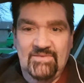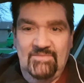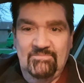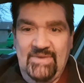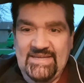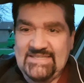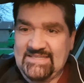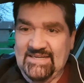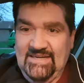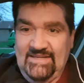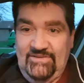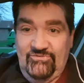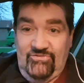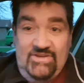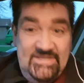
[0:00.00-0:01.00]

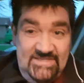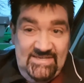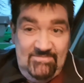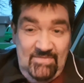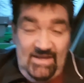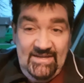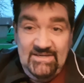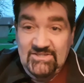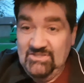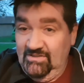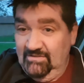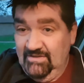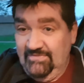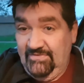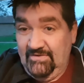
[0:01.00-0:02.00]
basically treated him like a
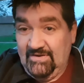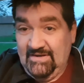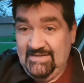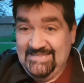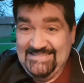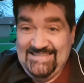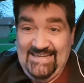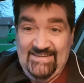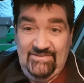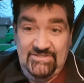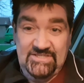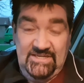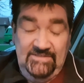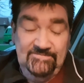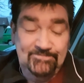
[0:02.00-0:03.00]
dog for a day or
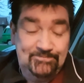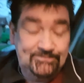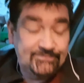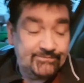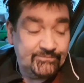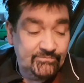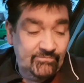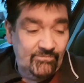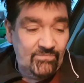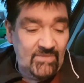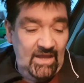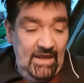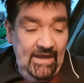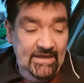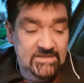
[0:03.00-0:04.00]
so.
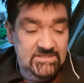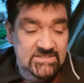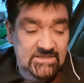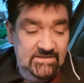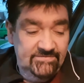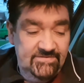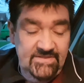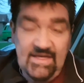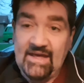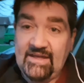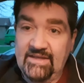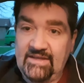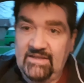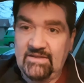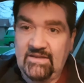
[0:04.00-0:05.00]
And for
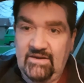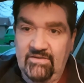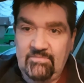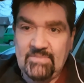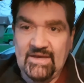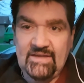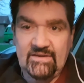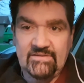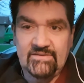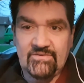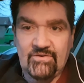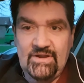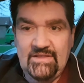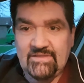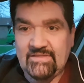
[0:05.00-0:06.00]
that, you know, he paid her
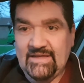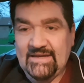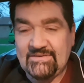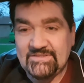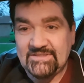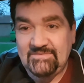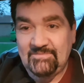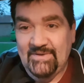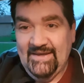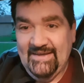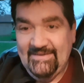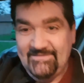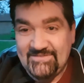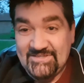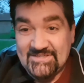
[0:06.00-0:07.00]

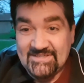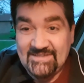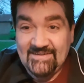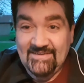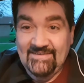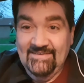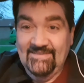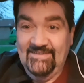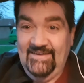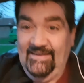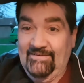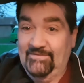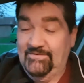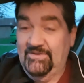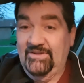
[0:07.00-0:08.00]
£3,000.
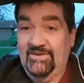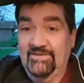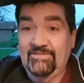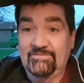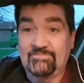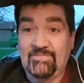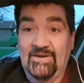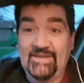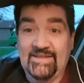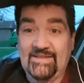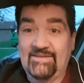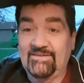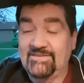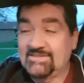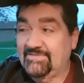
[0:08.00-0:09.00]
Now, you know, my
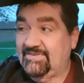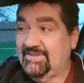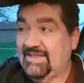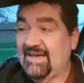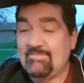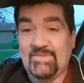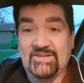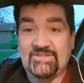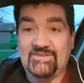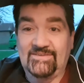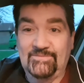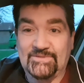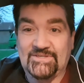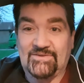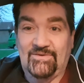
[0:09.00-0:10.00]
God, for that much,
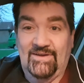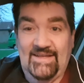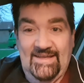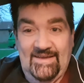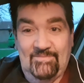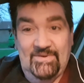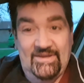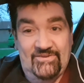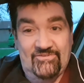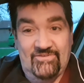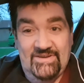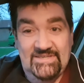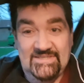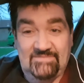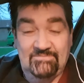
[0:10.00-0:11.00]
I would quite happily
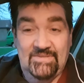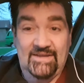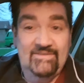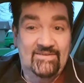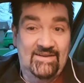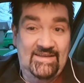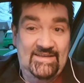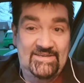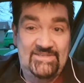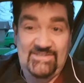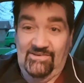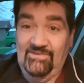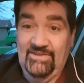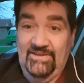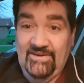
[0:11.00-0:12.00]
treat some bloke like a
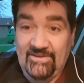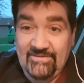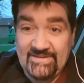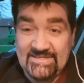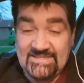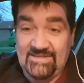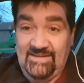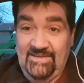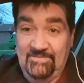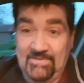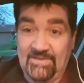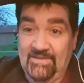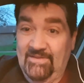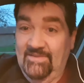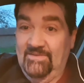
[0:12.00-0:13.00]
dog. You know, it's like,
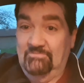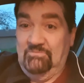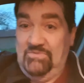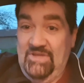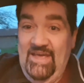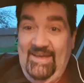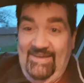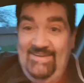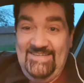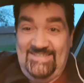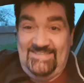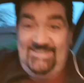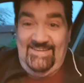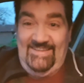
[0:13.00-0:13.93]
yes.